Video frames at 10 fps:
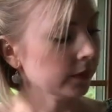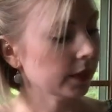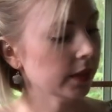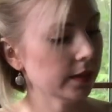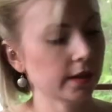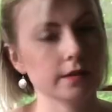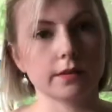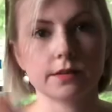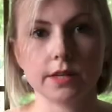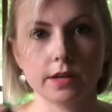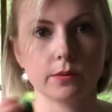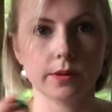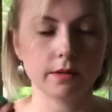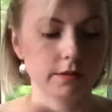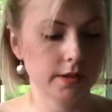And then they'll take
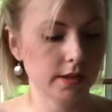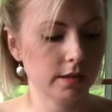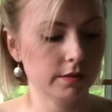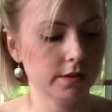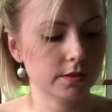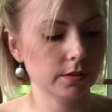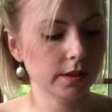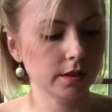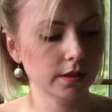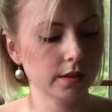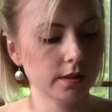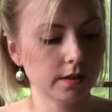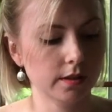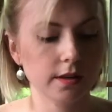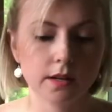whatever they have that's green
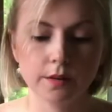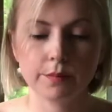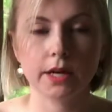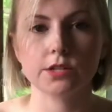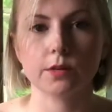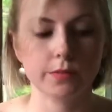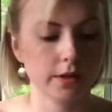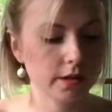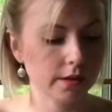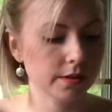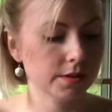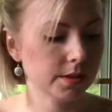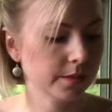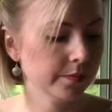and match up the colors.